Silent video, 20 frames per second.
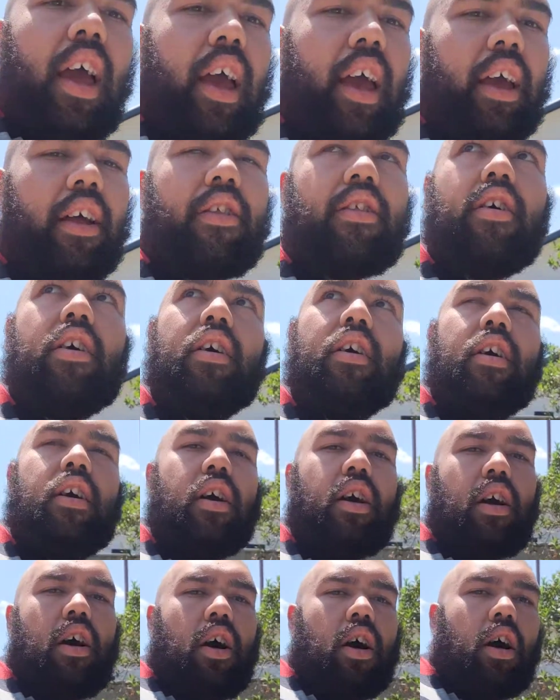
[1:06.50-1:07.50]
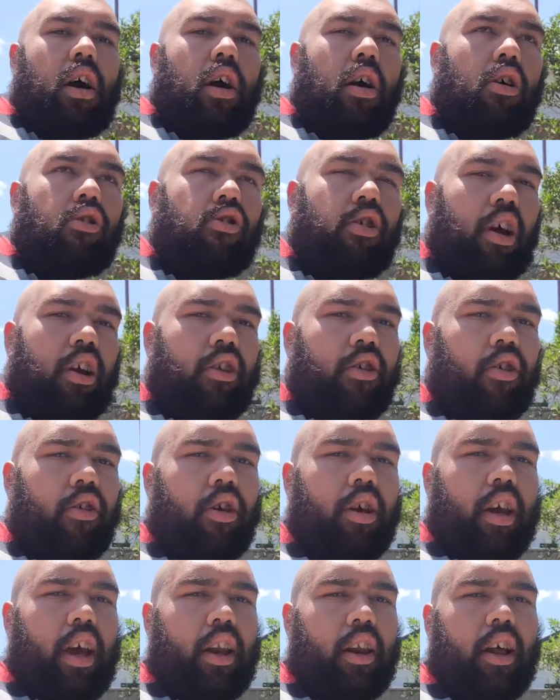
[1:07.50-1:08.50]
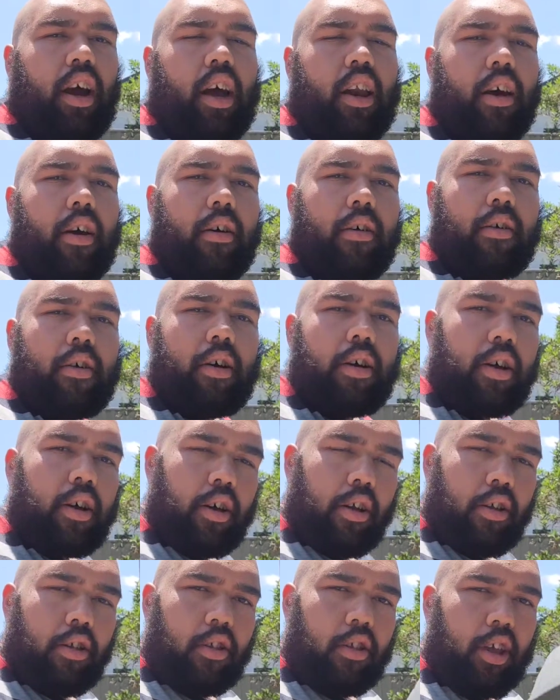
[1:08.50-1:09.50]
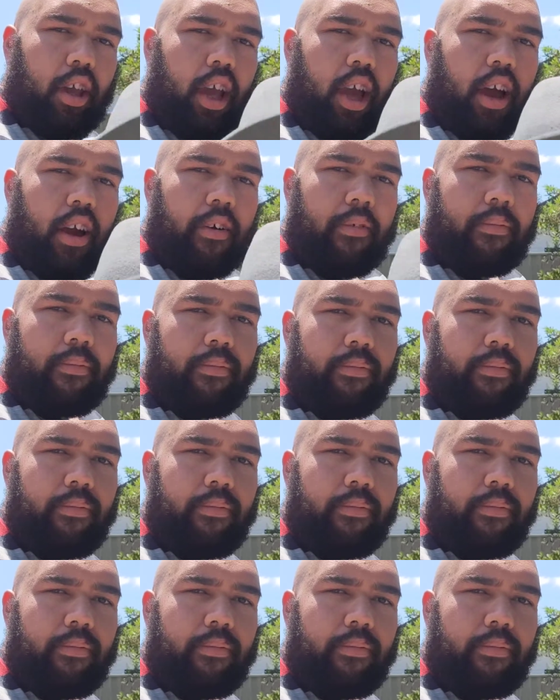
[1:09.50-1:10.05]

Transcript: and I'll chat to you again later. See ya!